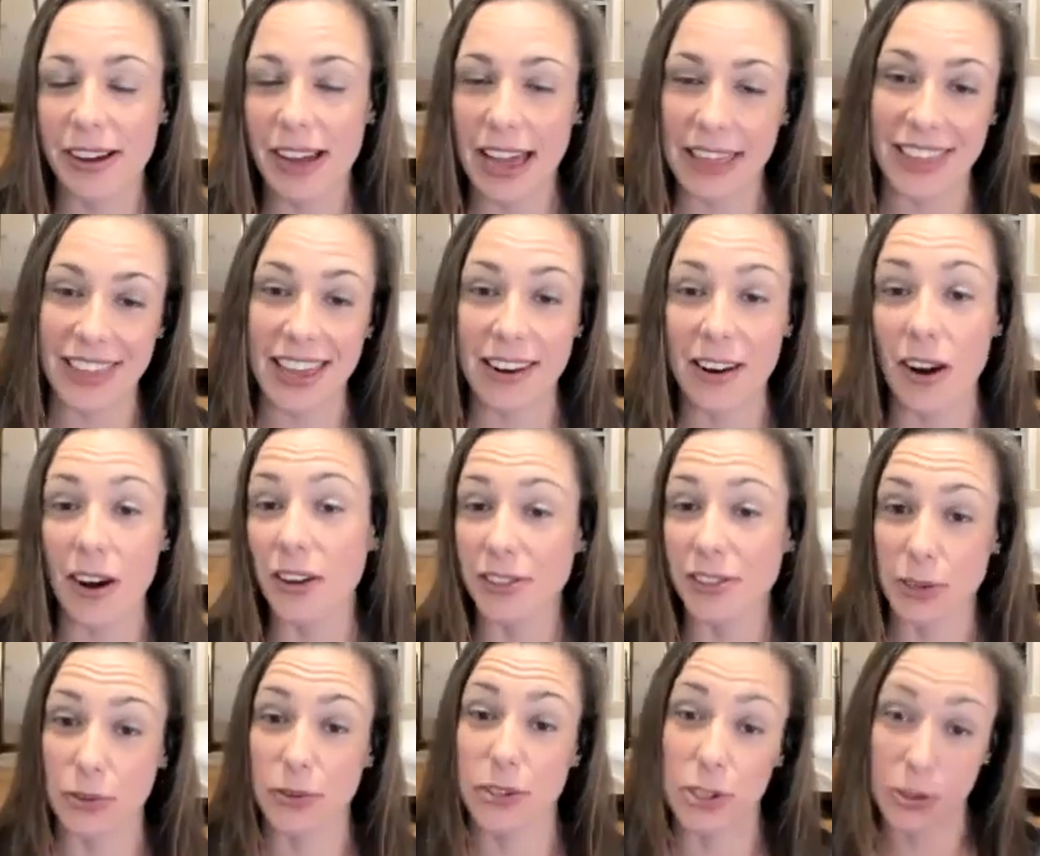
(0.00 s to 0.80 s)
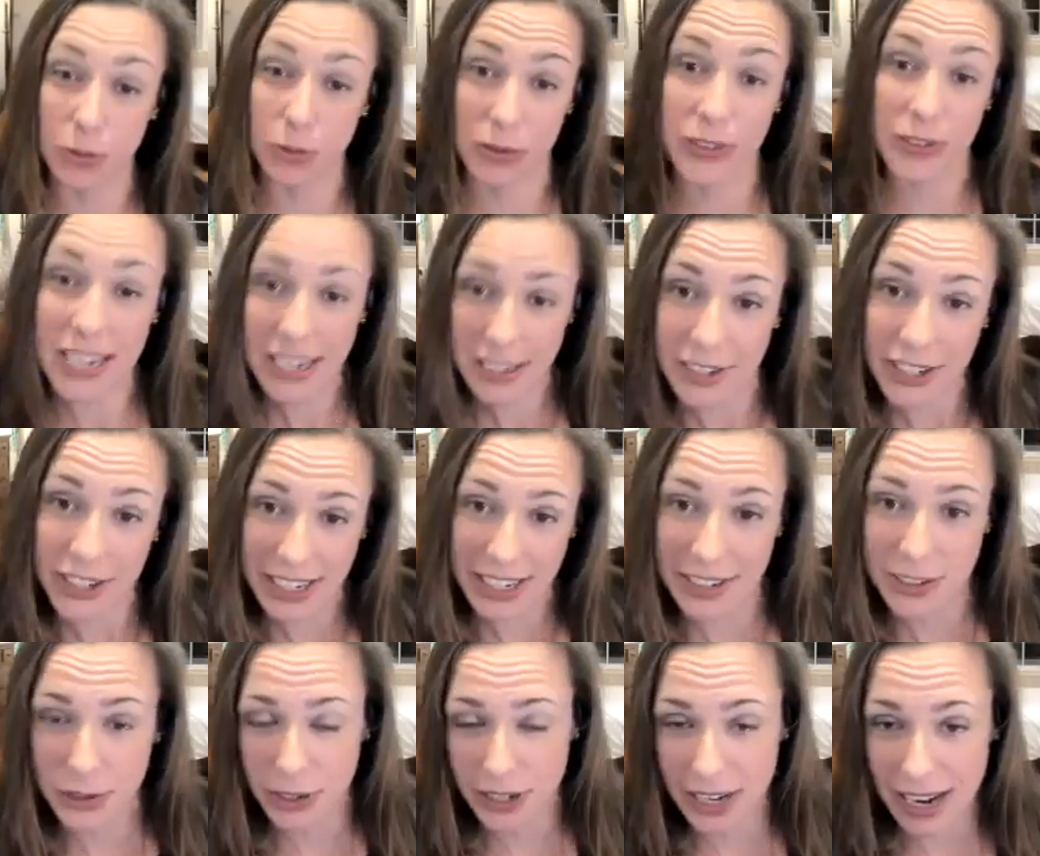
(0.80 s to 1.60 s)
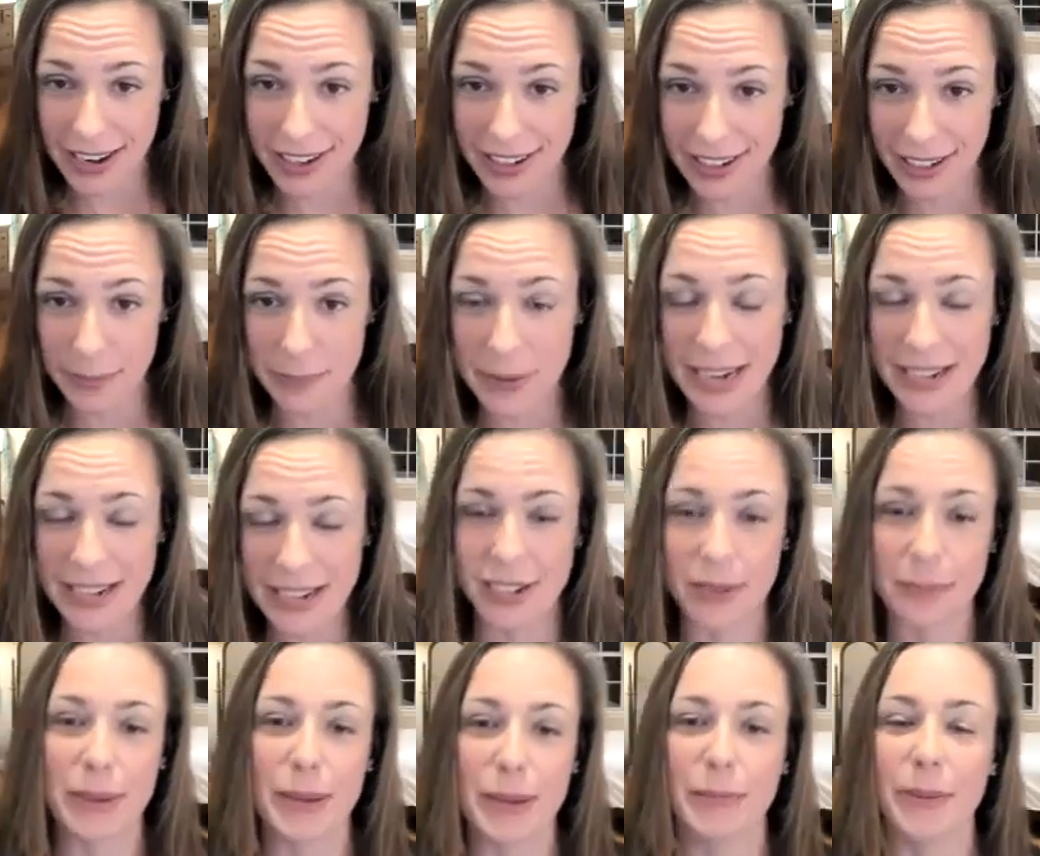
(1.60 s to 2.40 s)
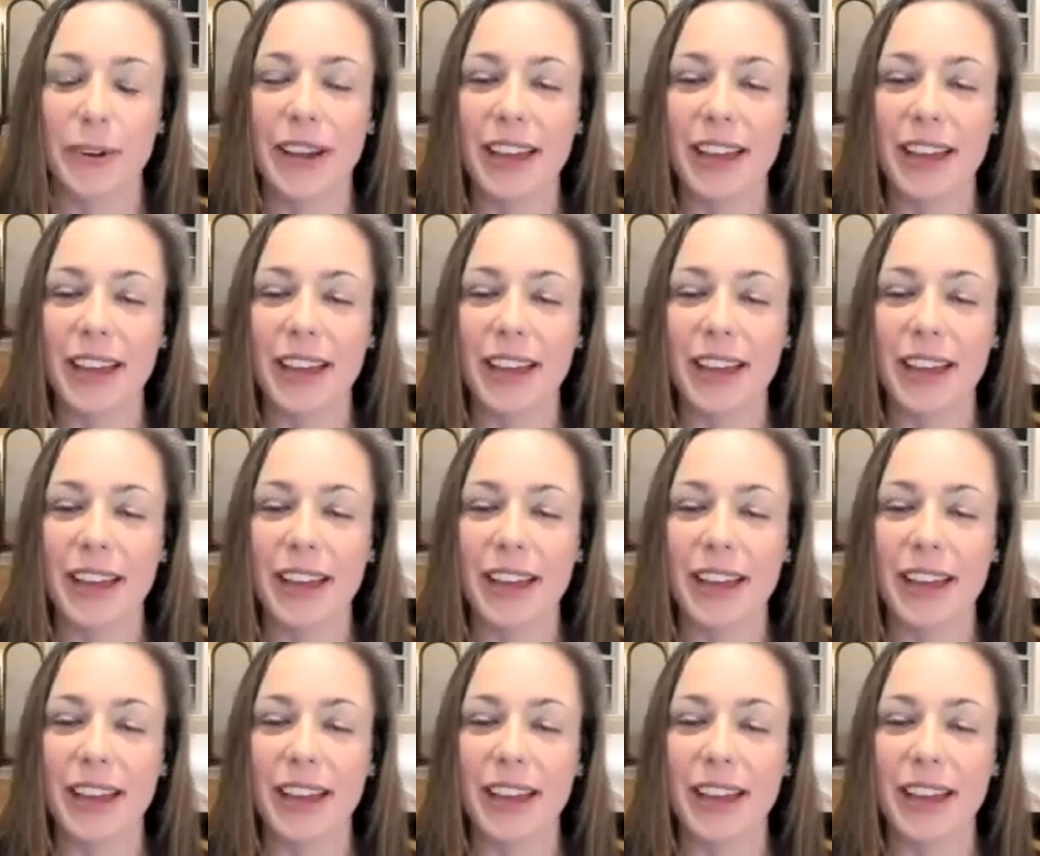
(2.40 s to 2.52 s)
And then also, do you think your kids are kind and compassionate people?